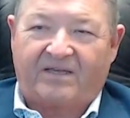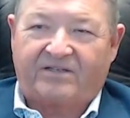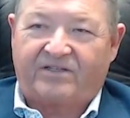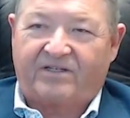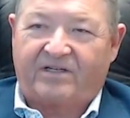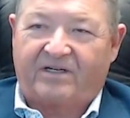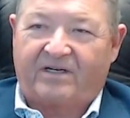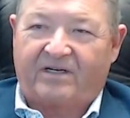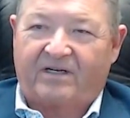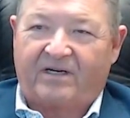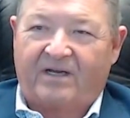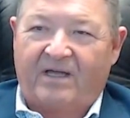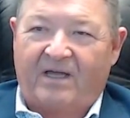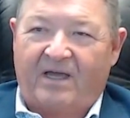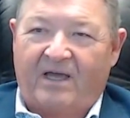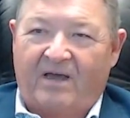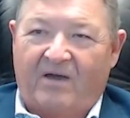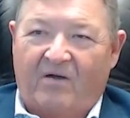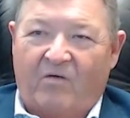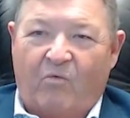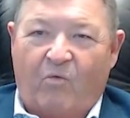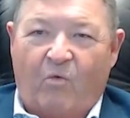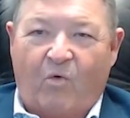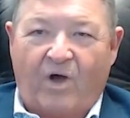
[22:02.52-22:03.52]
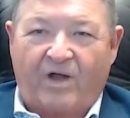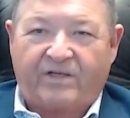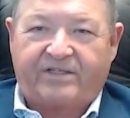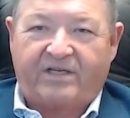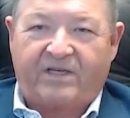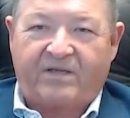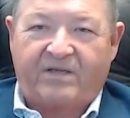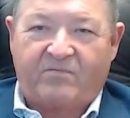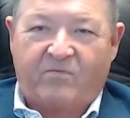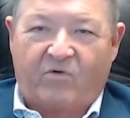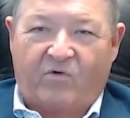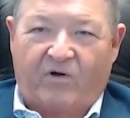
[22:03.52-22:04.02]
here wants
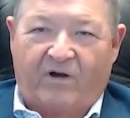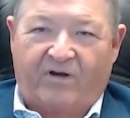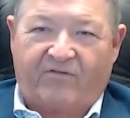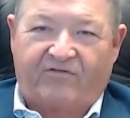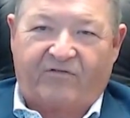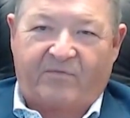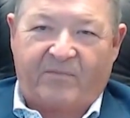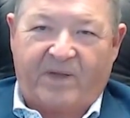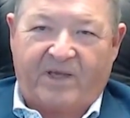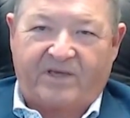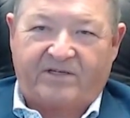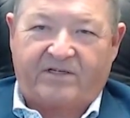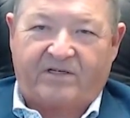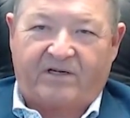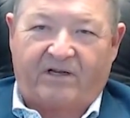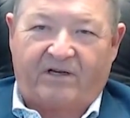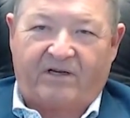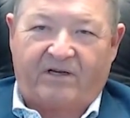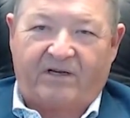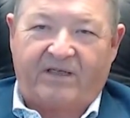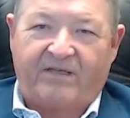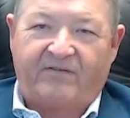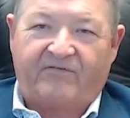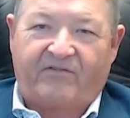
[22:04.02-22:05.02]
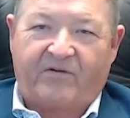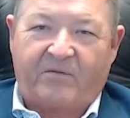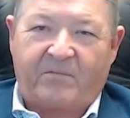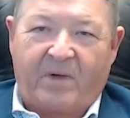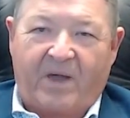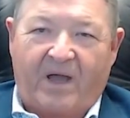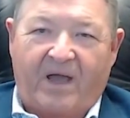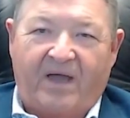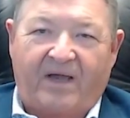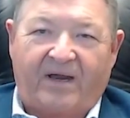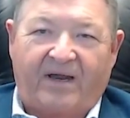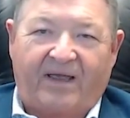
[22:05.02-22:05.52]
to get more information on
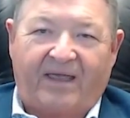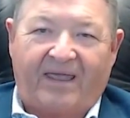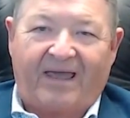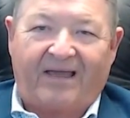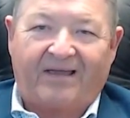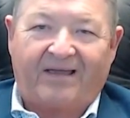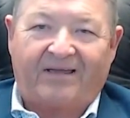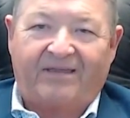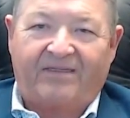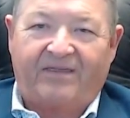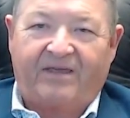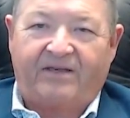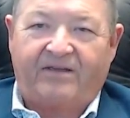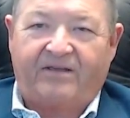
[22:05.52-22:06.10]
InfoBionic, how can they do